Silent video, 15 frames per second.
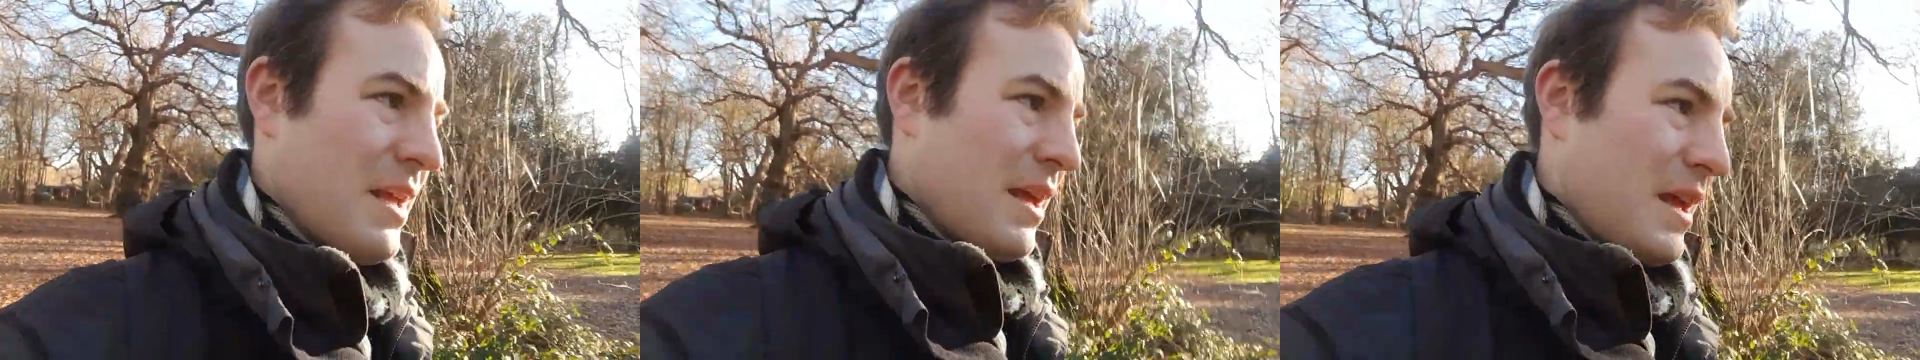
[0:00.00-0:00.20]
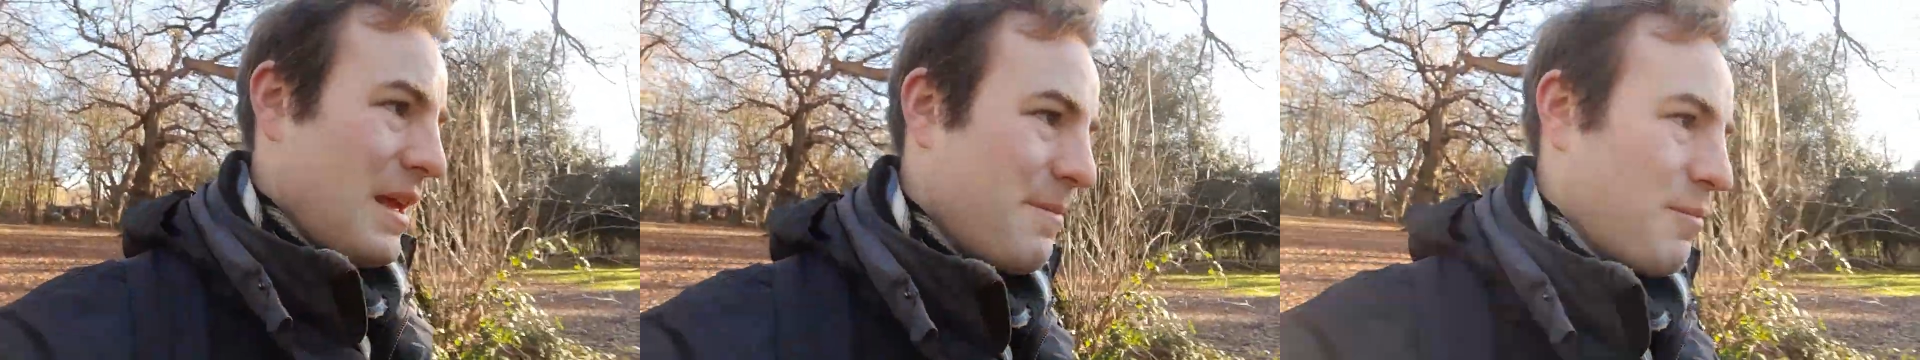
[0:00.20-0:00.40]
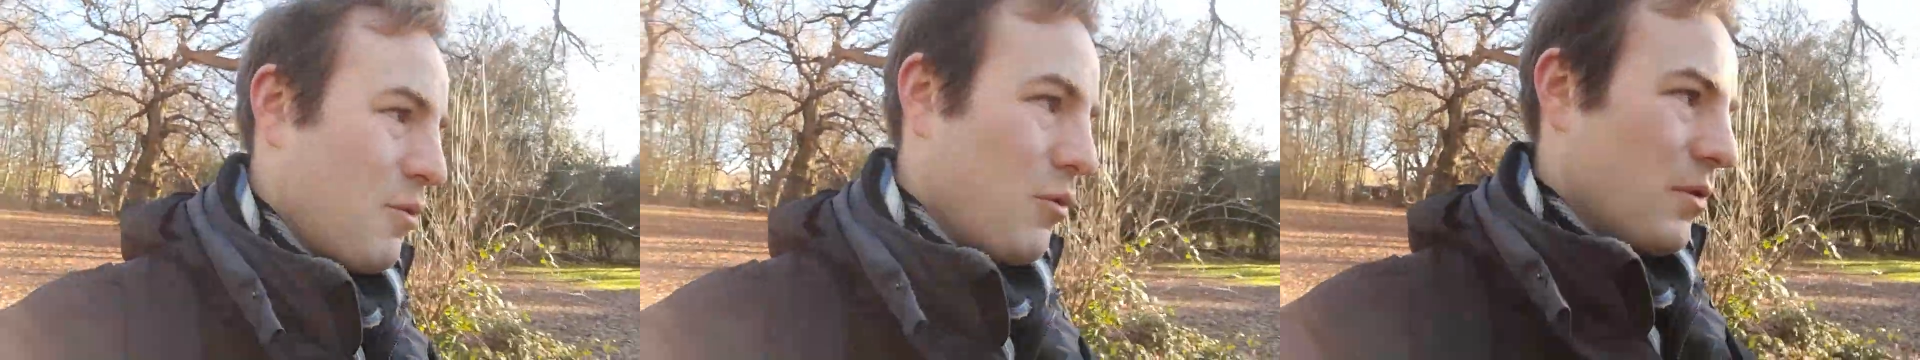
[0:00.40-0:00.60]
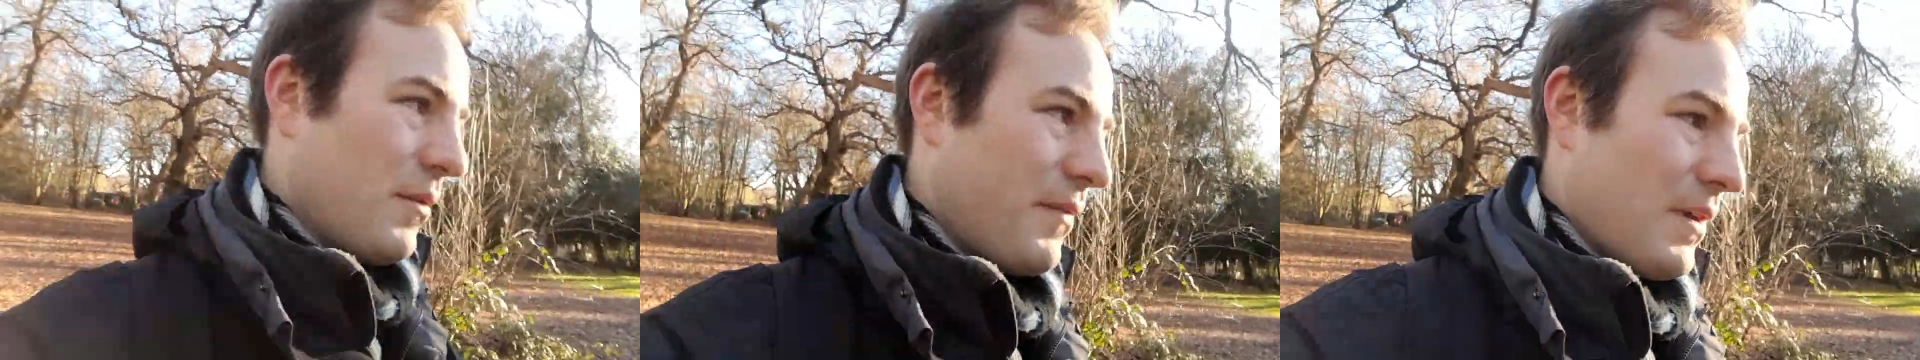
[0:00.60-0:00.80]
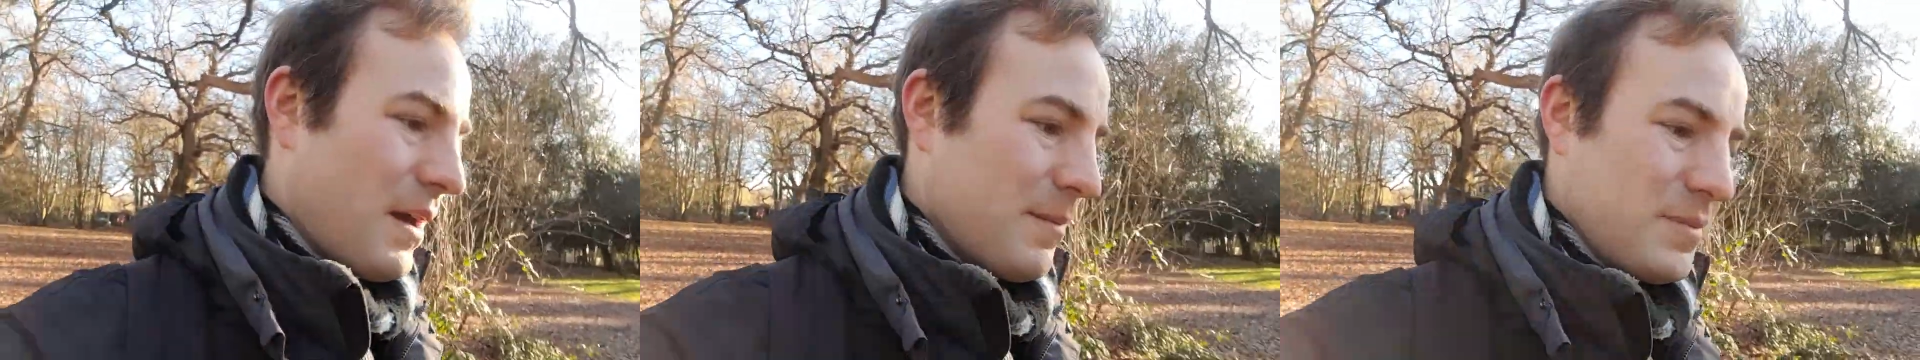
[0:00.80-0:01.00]
He bought the
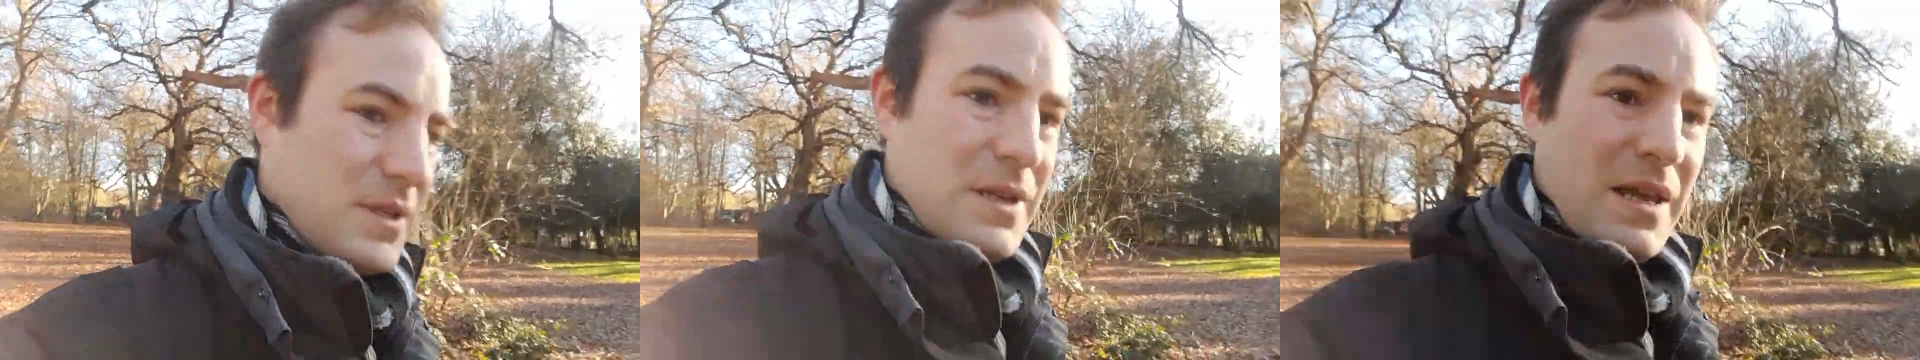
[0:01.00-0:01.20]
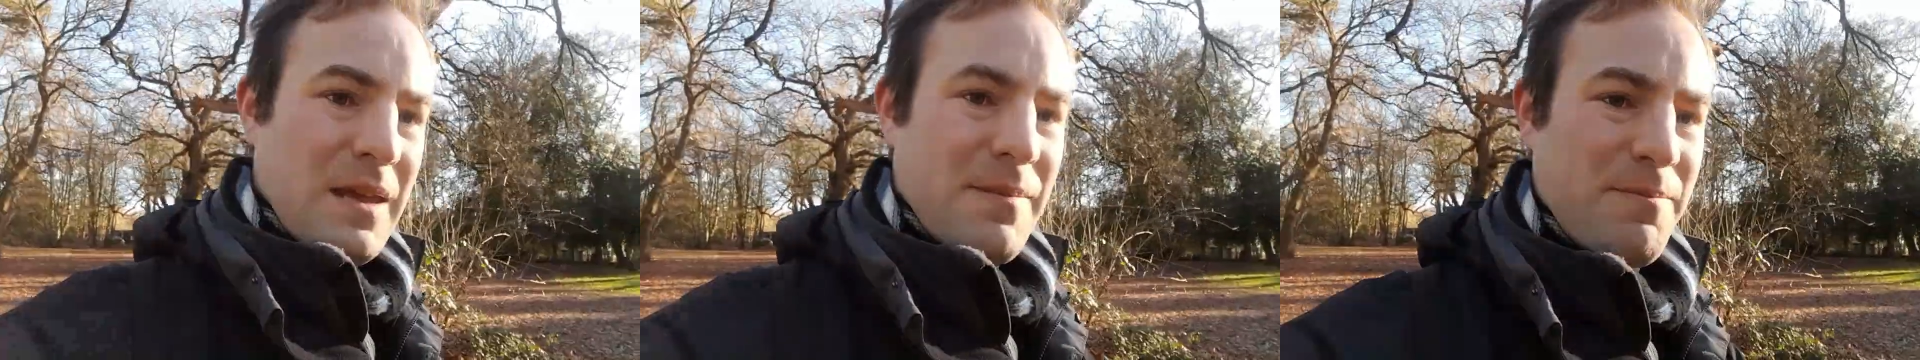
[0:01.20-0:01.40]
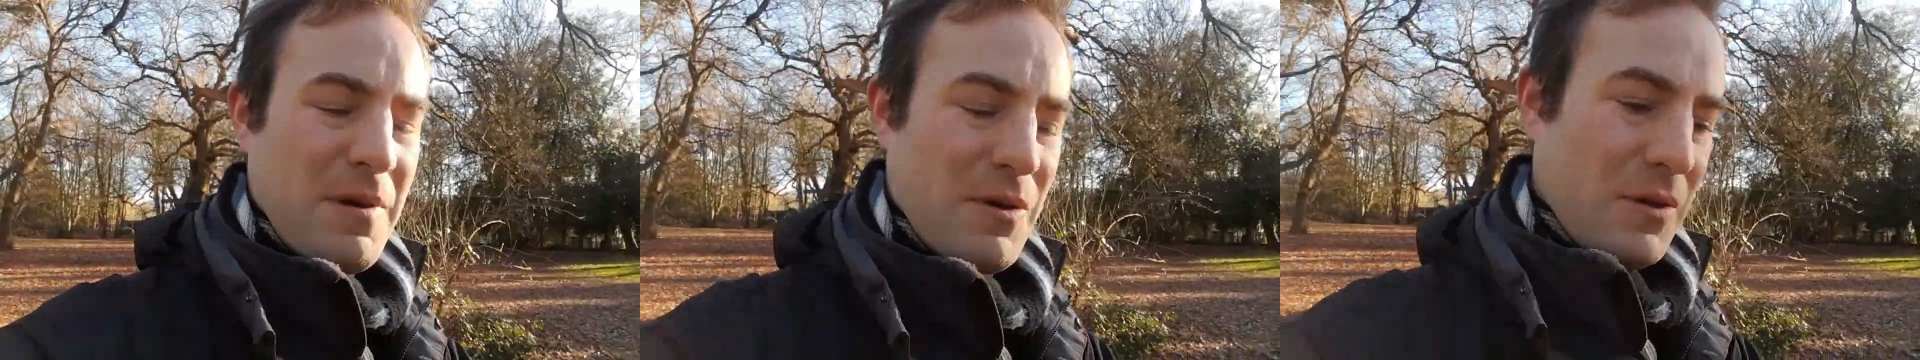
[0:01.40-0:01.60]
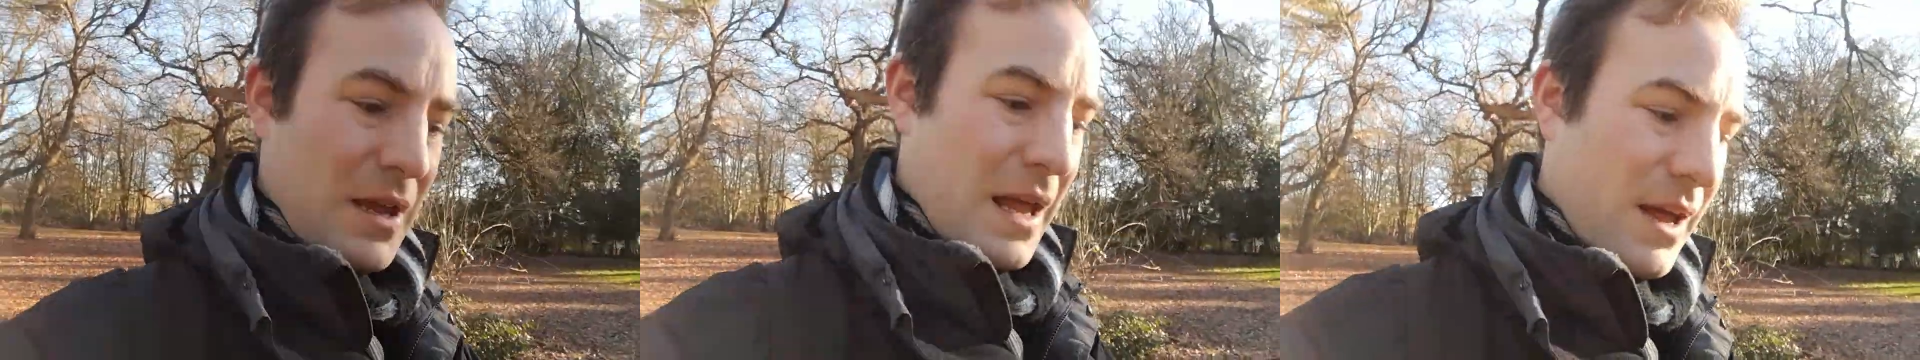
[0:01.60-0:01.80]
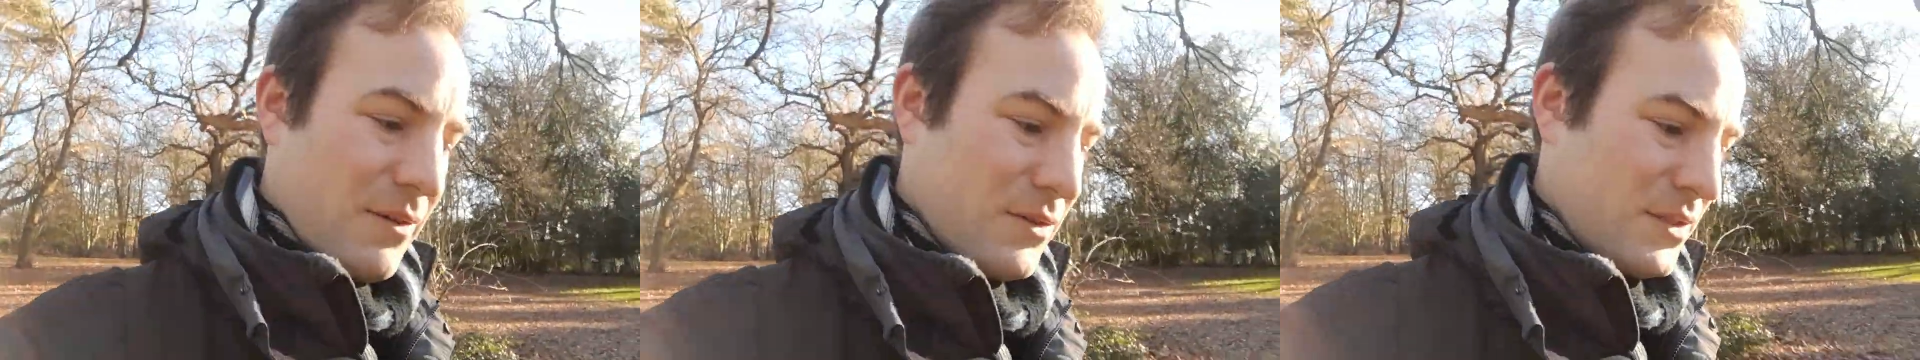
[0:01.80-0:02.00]
farms and he built the
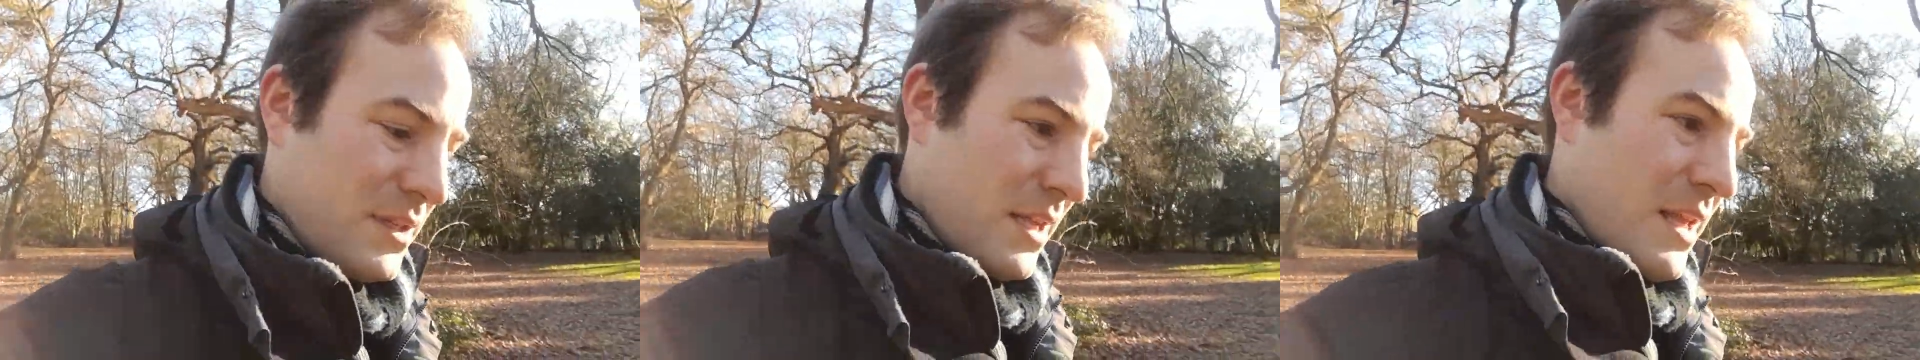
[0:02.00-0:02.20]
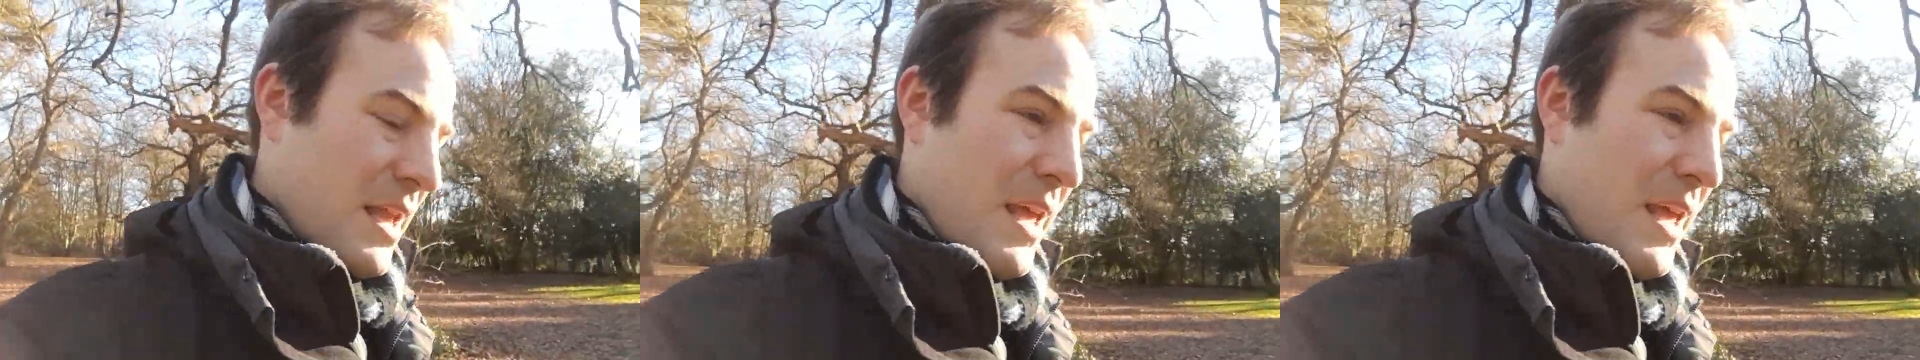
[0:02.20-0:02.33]
house